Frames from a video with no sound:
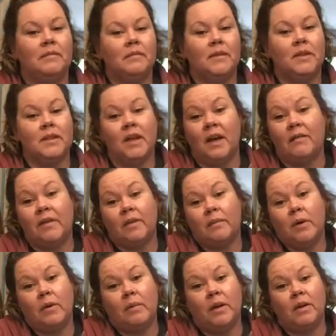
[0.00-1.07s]
is having a
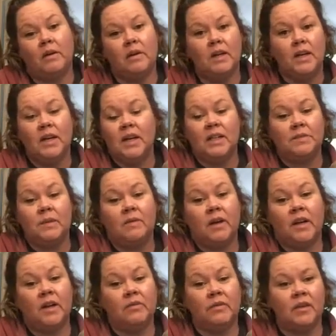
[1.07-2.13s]
moment. It's been
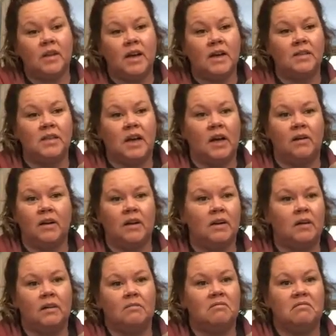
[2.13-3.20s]
running for the last
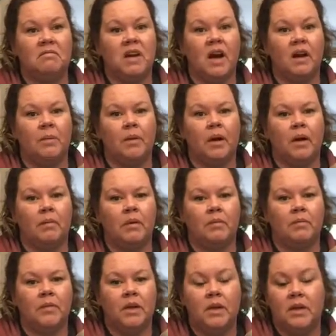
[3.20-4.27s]
hour. Not a
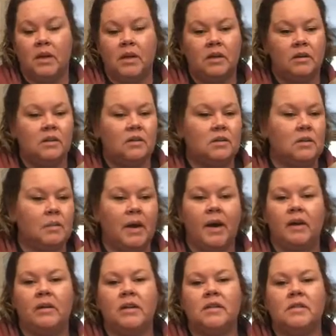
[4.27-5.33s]
problem. The
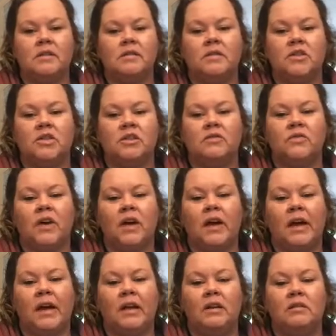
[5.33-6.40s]
battery's just
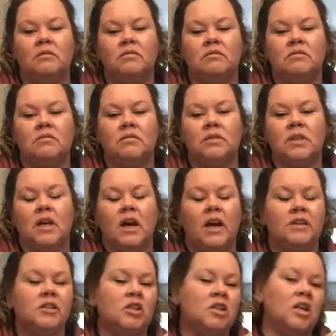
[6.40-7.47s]
fine. I
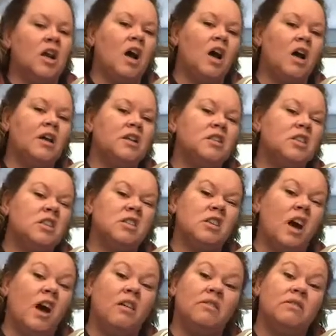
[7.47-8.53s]
turn it on. It turns
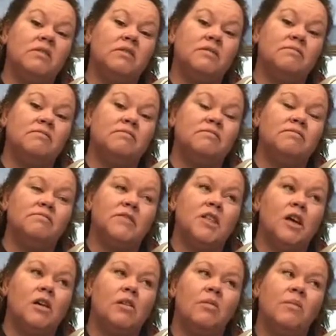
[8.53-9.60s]
off.
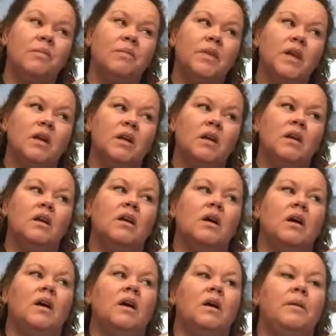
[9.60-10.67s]
So
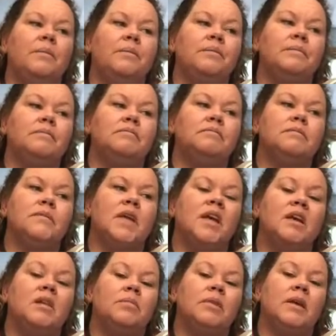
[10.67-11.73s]
I get
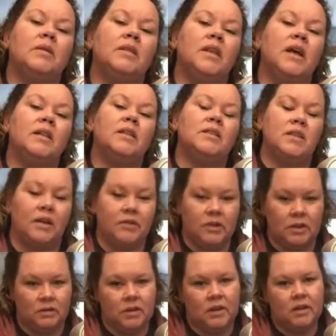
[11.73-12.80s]
to play with that this
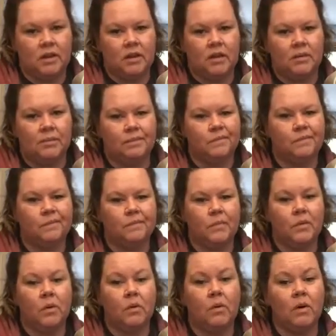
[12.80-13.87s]
afternoon, I think.
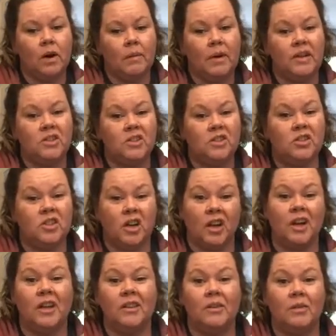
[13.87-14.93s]
Or I might just chuck it
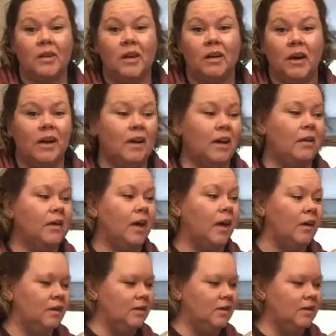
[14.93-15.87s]
out the window. I don't know yet.